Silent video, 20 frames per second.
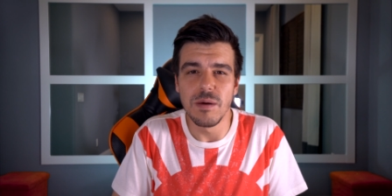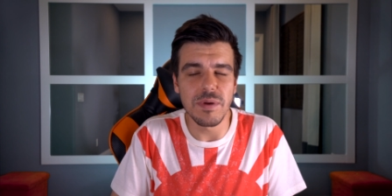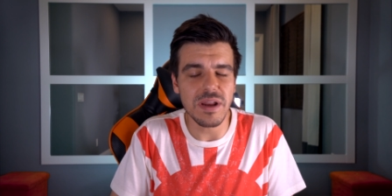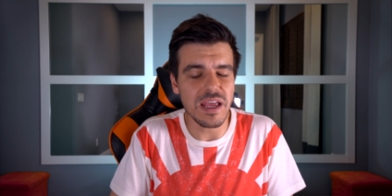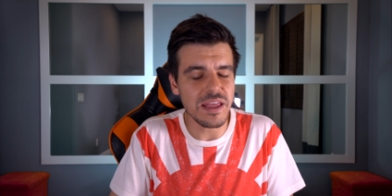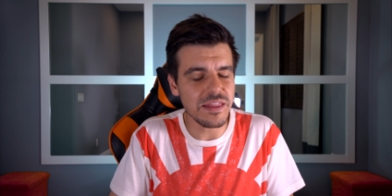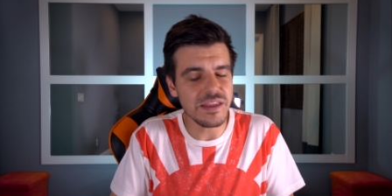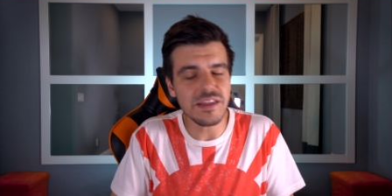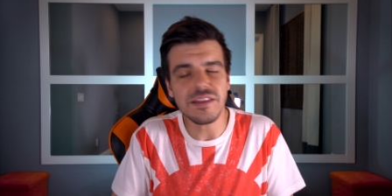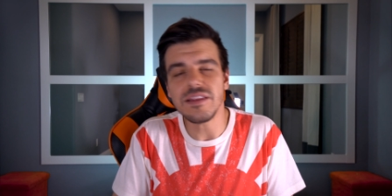but
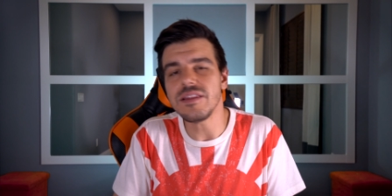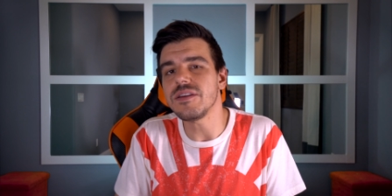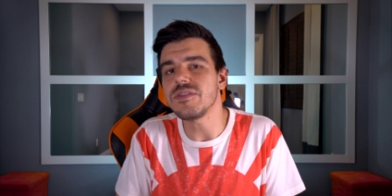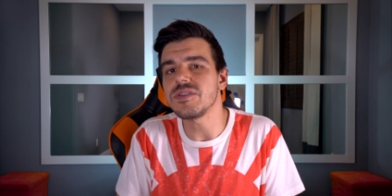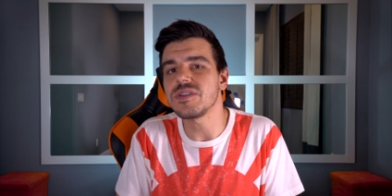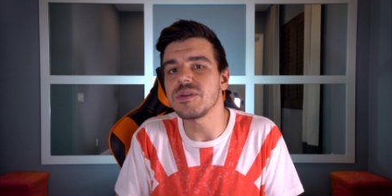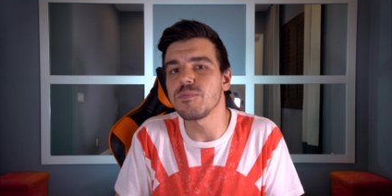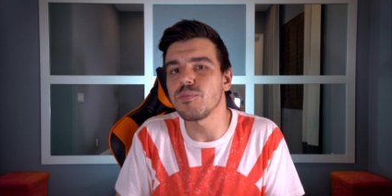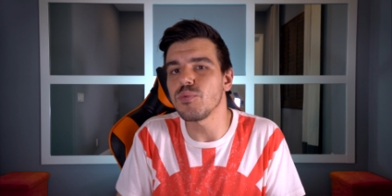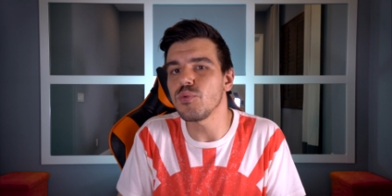I think that
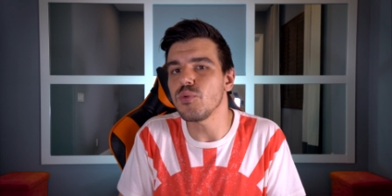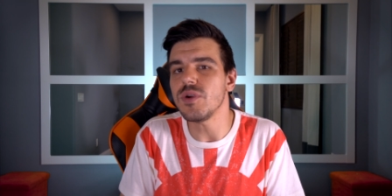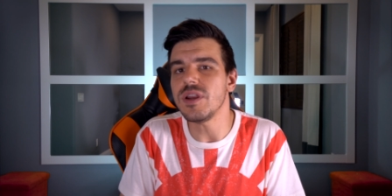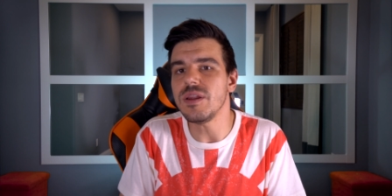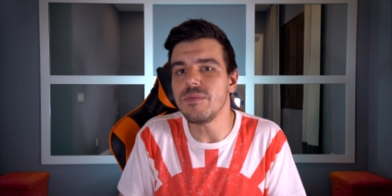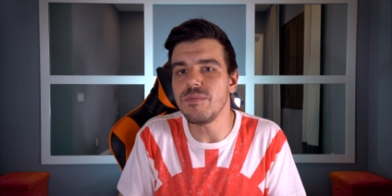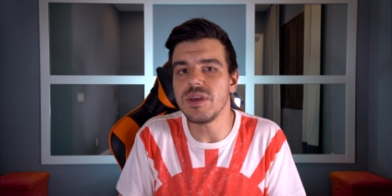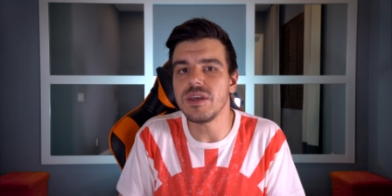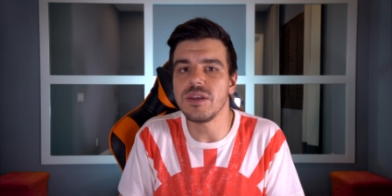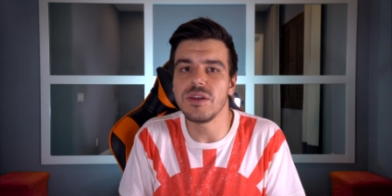there's a
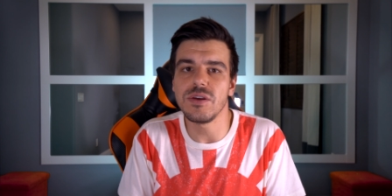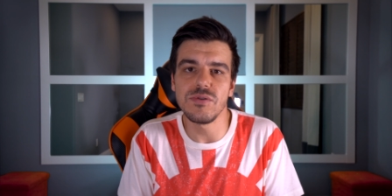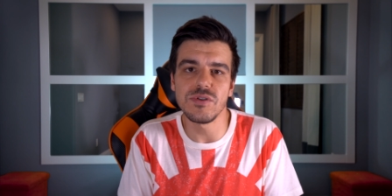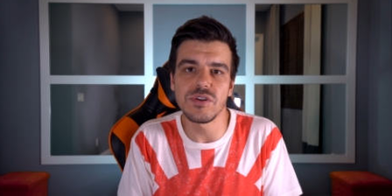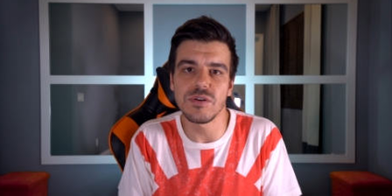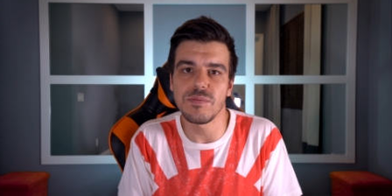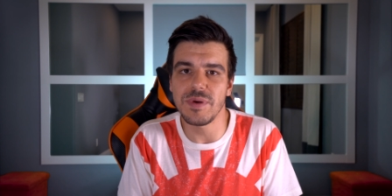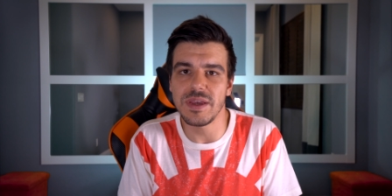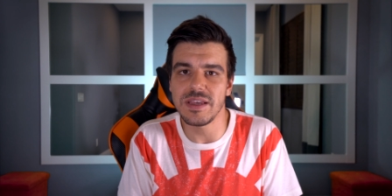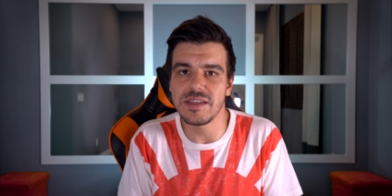pretty big
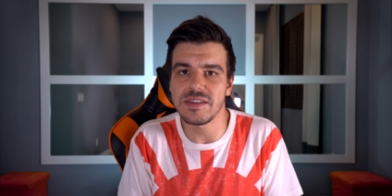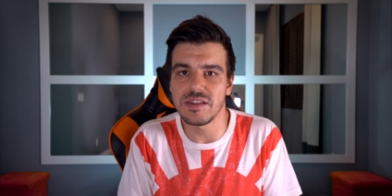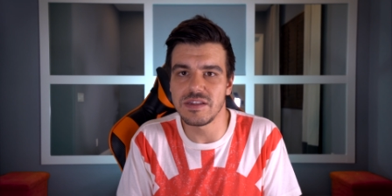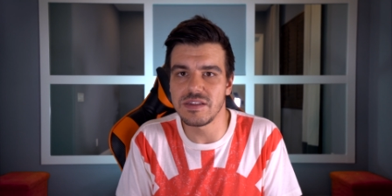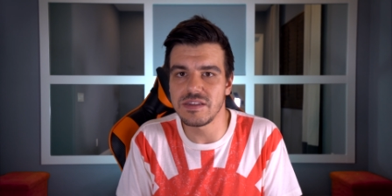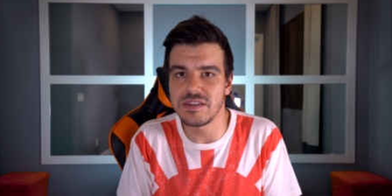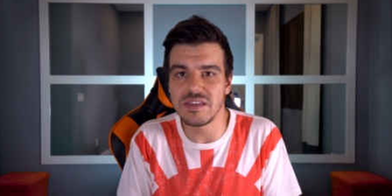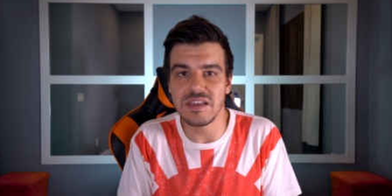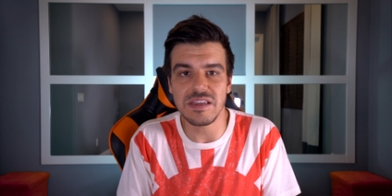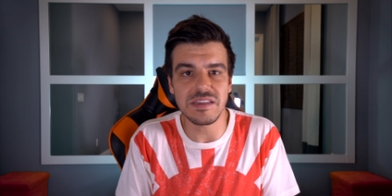user base
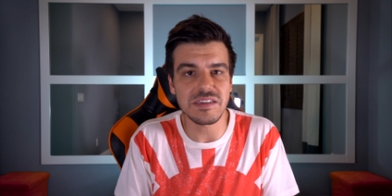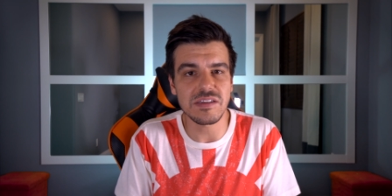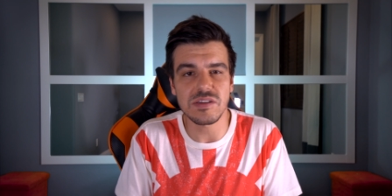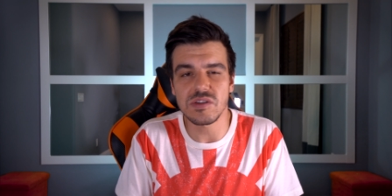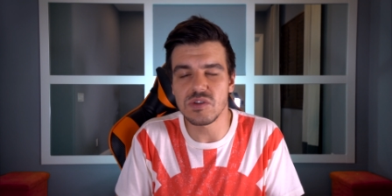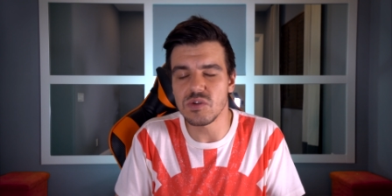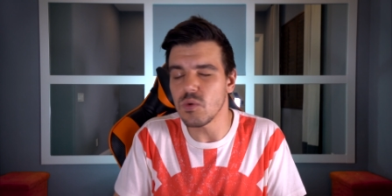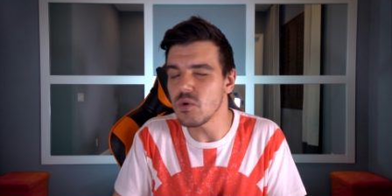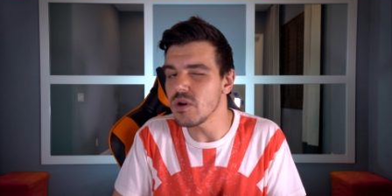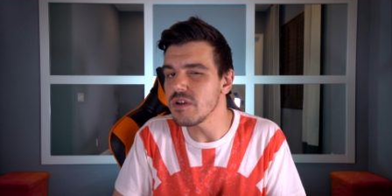that sits
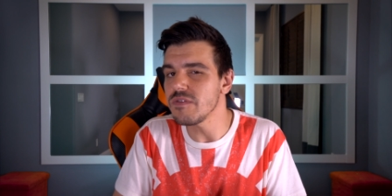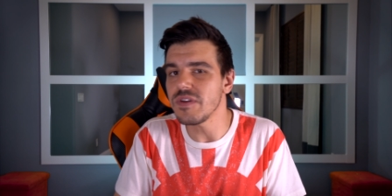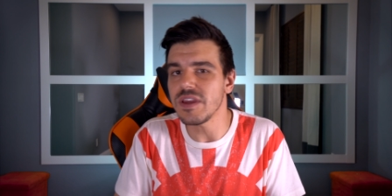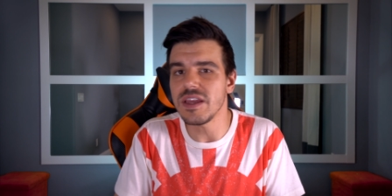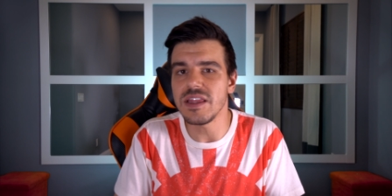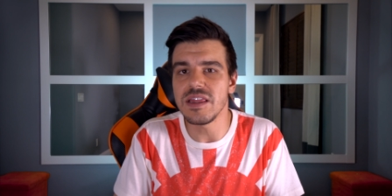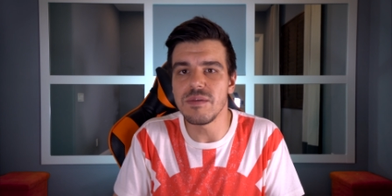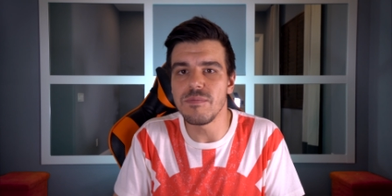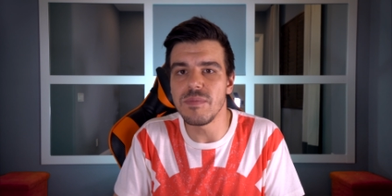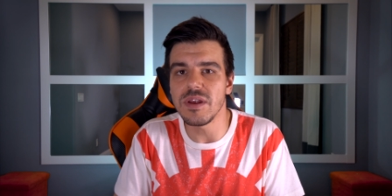sort of
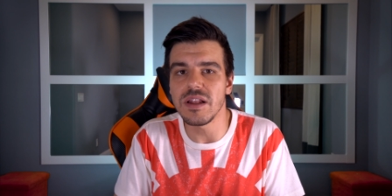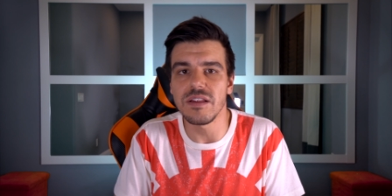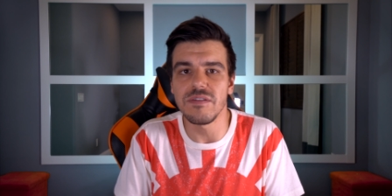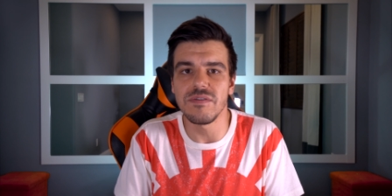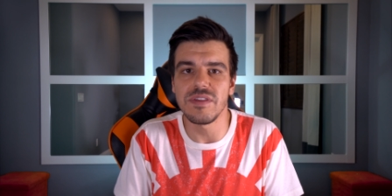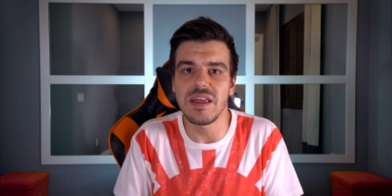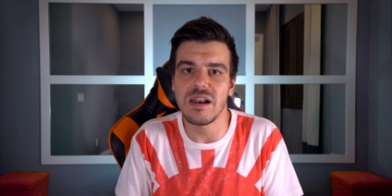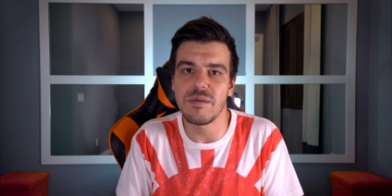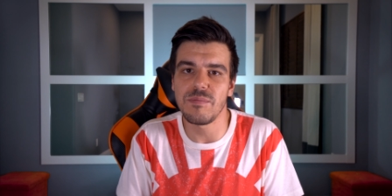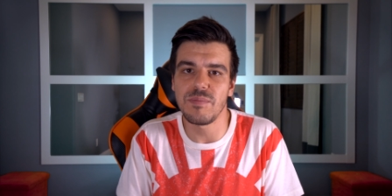in the middle
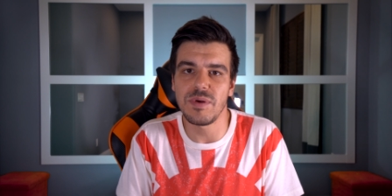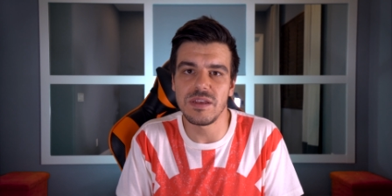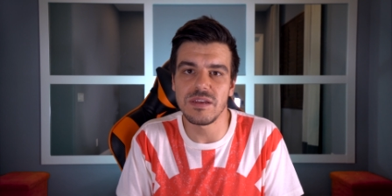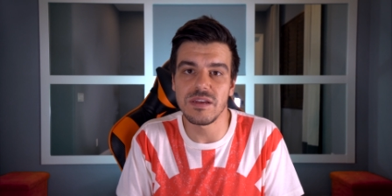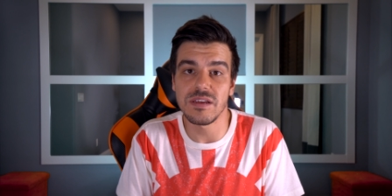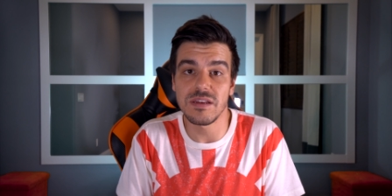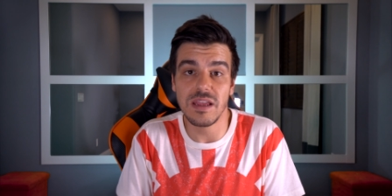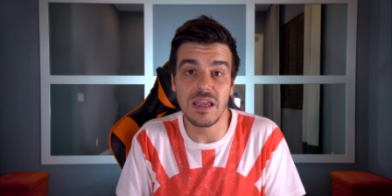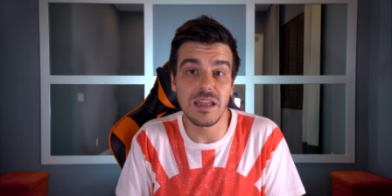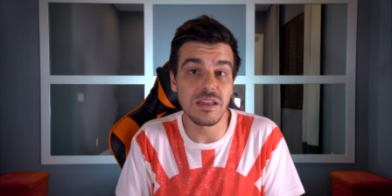of that
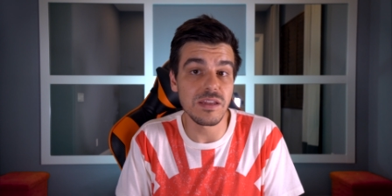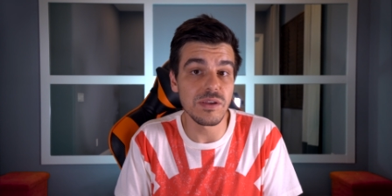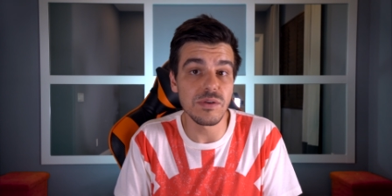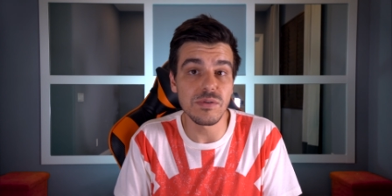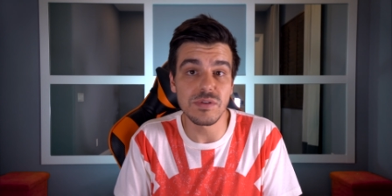opinion and